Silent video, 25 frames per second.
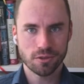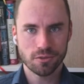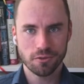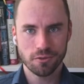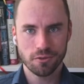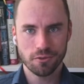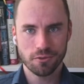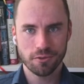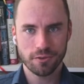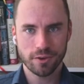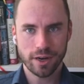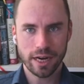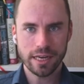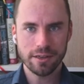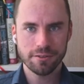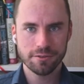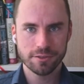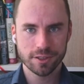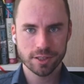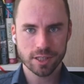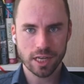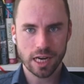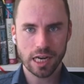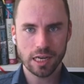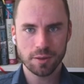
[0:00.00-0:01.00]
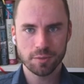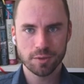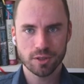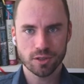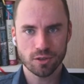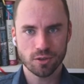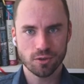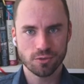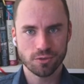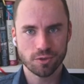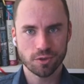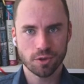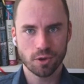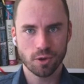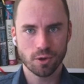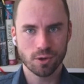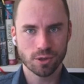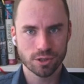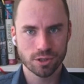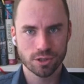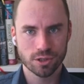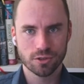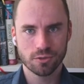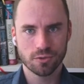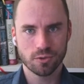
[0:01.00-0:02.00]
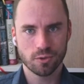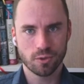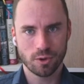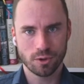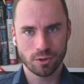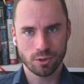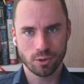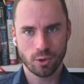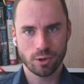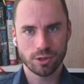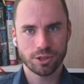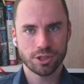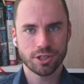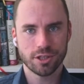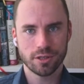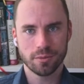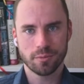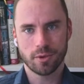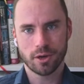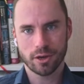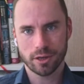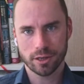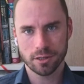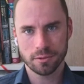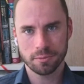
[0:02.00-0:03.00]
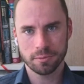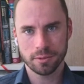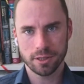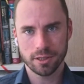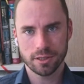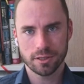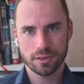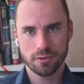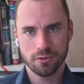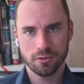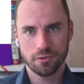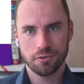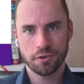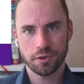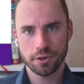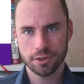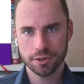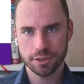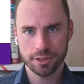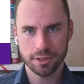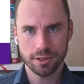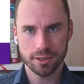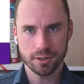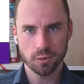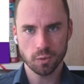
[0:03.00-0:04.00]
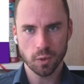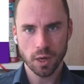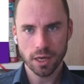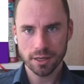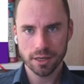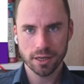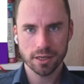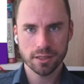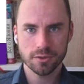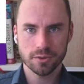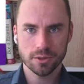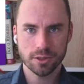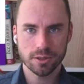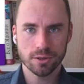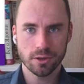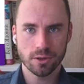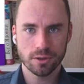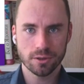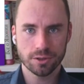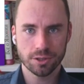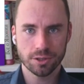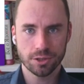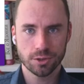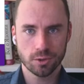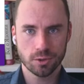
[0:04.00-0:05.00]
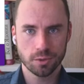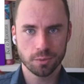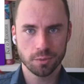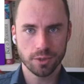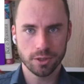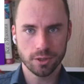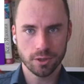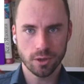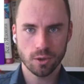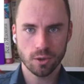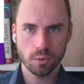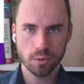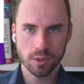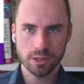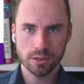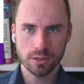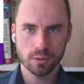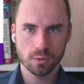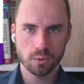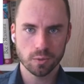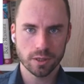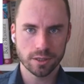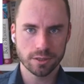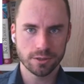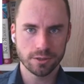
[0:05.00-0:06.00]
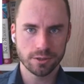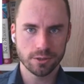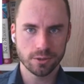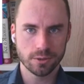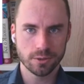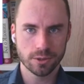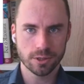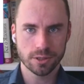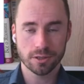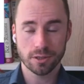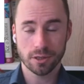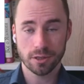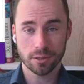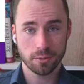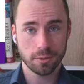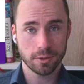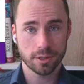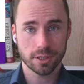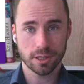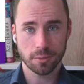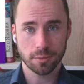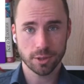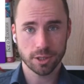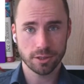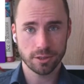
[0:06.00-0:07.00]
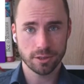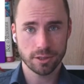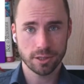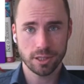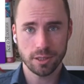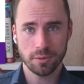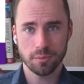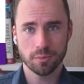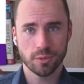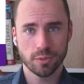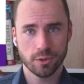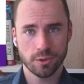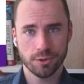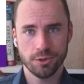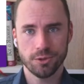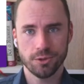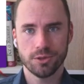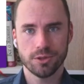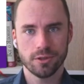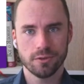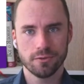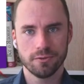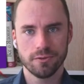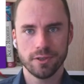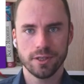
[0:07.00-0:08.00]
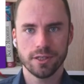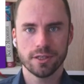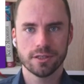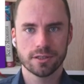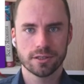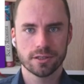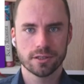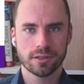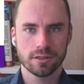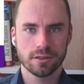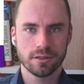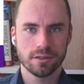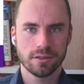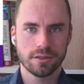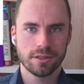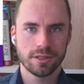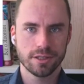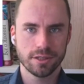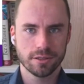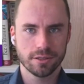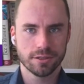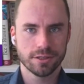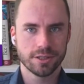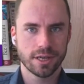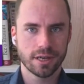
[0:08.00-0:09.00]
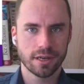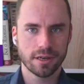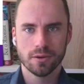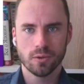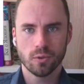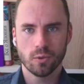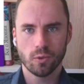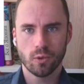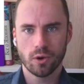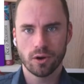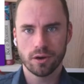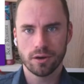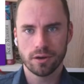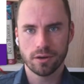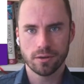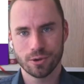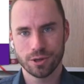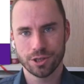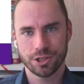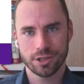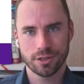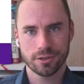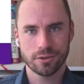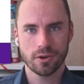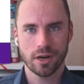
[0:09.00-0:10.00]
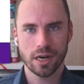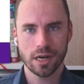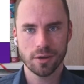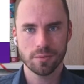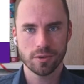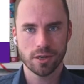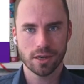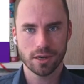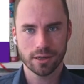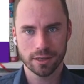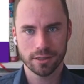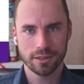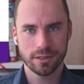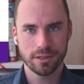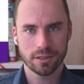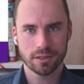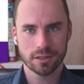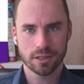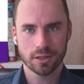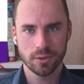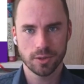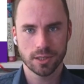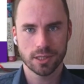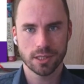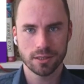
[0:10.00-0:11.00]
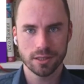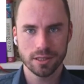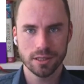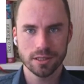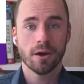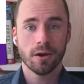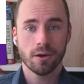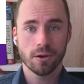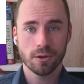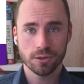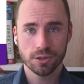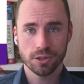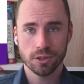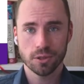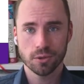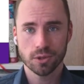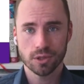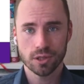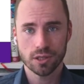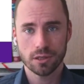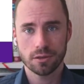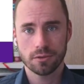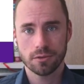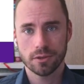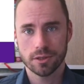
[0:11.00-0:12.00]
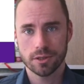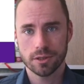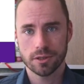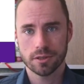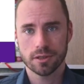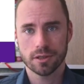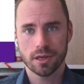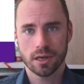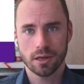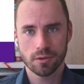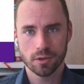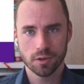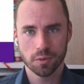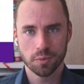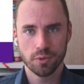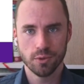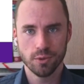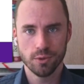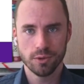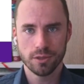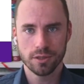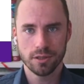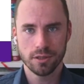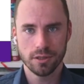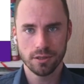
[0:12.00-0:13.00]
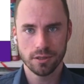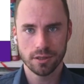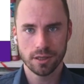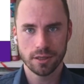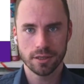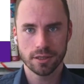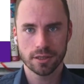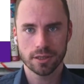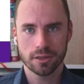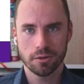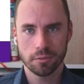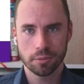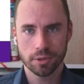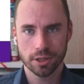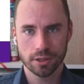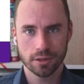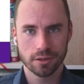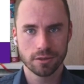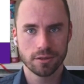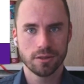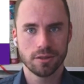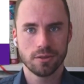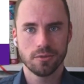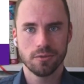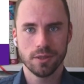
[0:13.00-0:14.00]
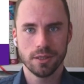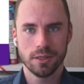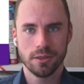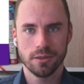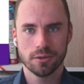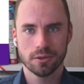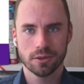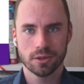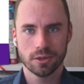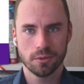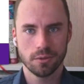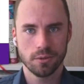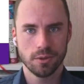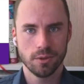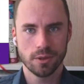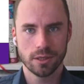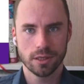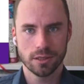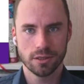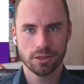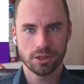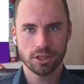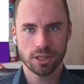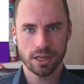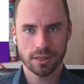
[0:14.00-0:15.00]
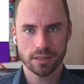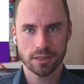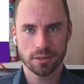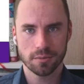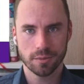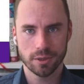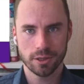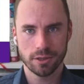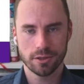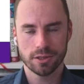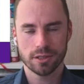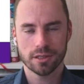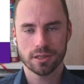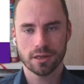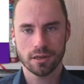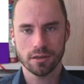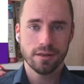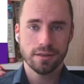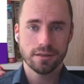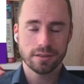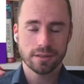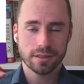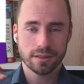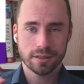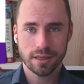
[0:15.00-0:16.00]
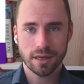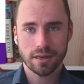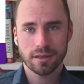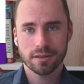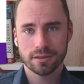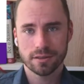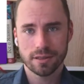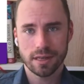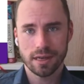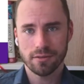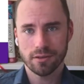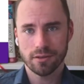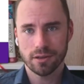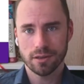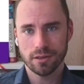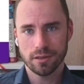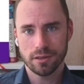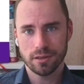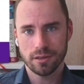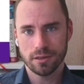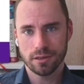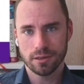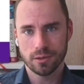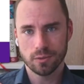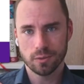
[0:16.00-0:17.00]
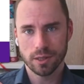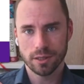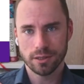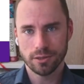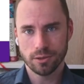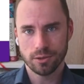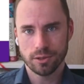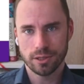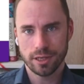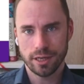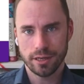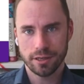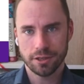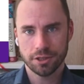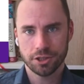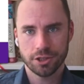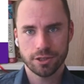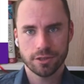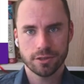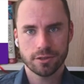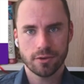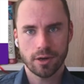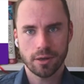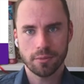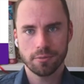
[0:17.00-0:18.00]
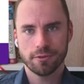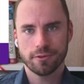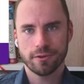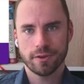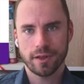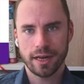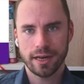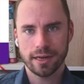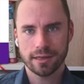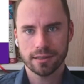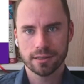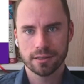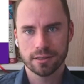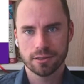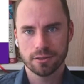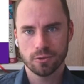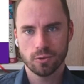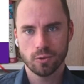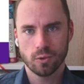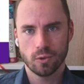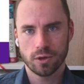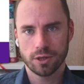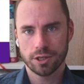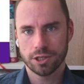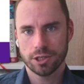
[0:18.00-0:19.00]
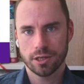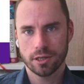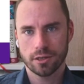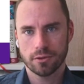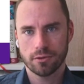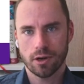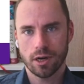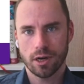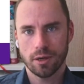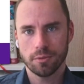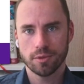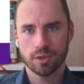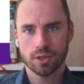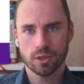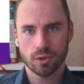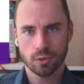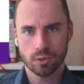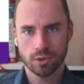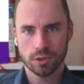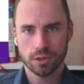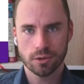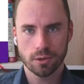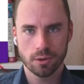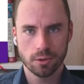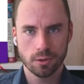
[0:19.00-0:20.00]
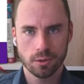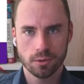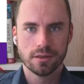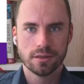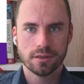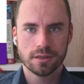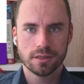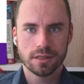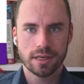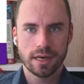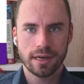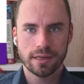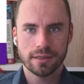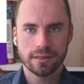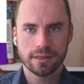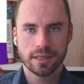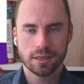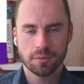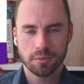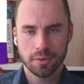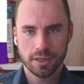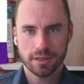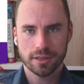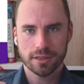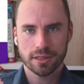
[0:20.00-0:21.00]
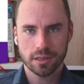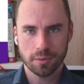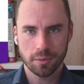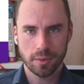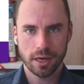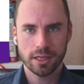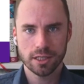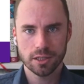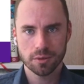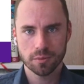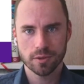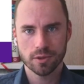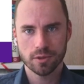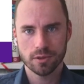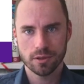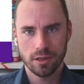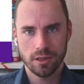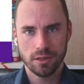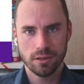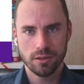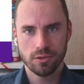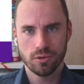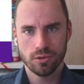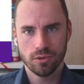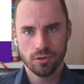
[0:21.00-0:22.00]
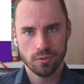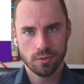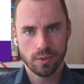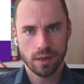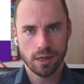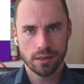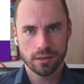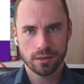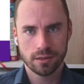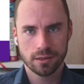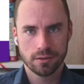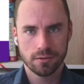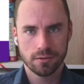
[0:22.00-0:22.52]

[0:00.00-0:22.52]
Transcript: 5 types of costs for launching a marketplace. First is $100 or below it, when you start with something simple using Wix, Tilda, or ShareTribe, Arcadia, Chrysalis. All those services I will put in the description of this video, so you can check them by yourself. The second level is when you take ShareTribe Flex or ShareTribe source code that can be customizable, and you invest